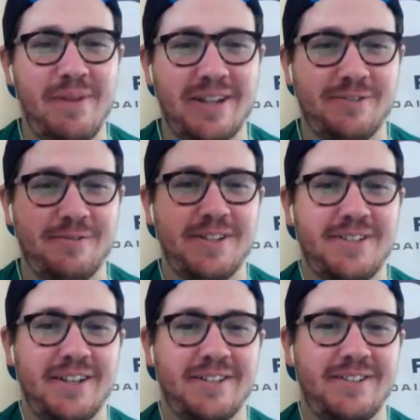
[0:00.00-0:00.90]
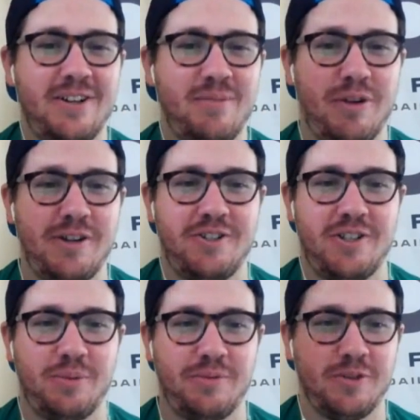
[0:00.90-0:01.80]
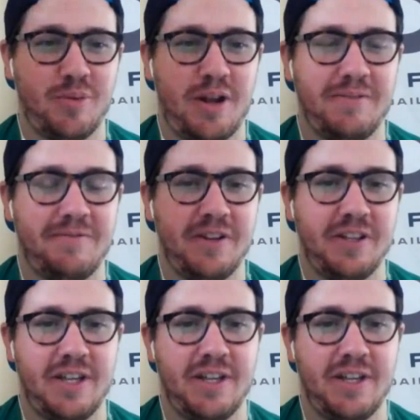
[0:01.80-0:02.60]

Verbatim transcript: and Reds next here. Braden Shipley versus Brandon Finnegan.